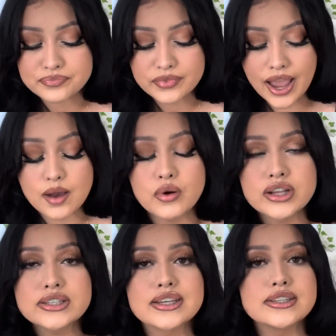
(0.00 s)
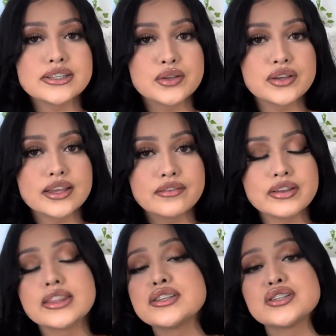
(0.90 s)
I wanted to continue giving
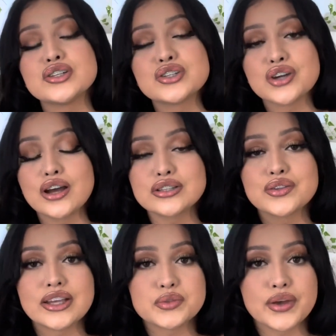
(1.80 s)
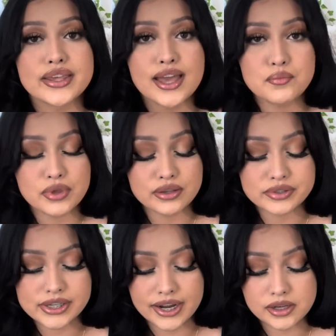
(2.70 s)
this a shot, so that's why I kept
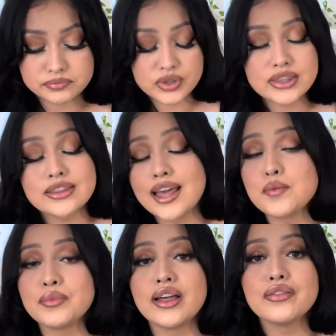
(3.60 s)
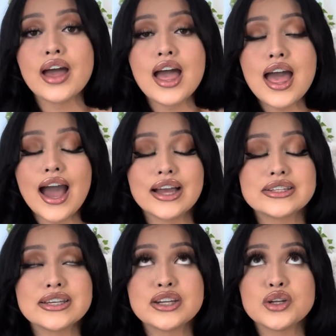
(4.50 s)
using it. Within that month, I
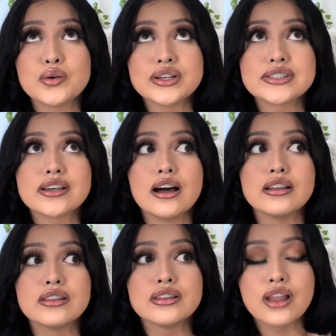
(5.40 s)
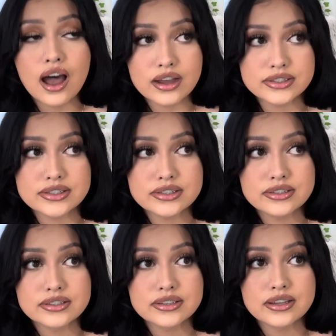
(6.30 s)
did notice a lot
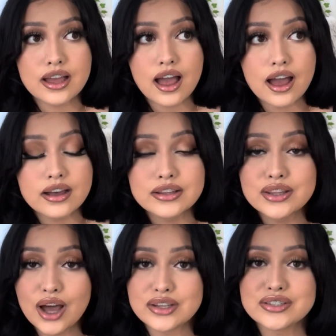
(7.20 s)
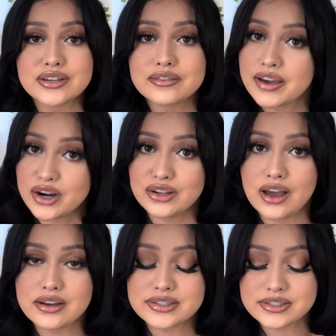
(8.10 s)
of hair
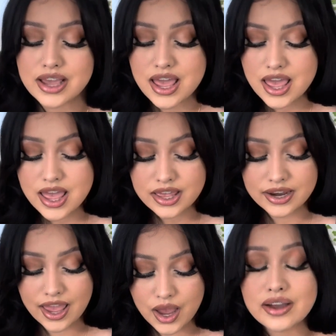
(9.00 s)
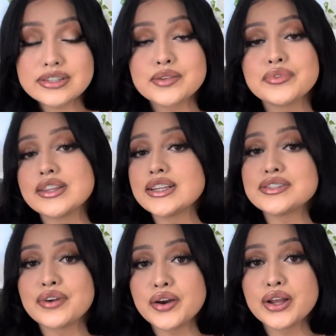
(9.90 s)
loss. Now, that's something that's
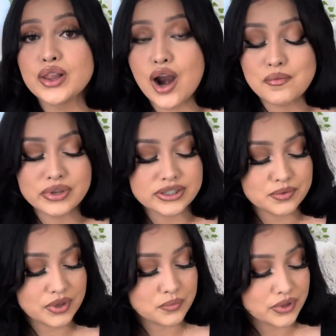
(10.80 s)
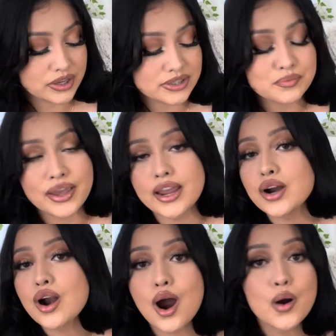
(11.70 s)
very alarming to me because my
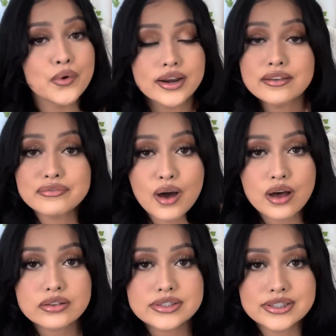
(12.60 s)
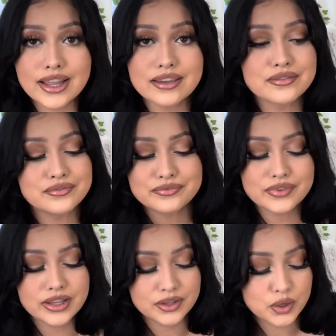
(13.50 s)
hair already falls like
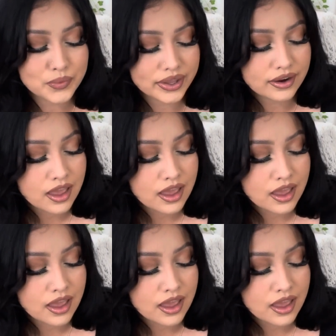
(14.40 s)
a little bit,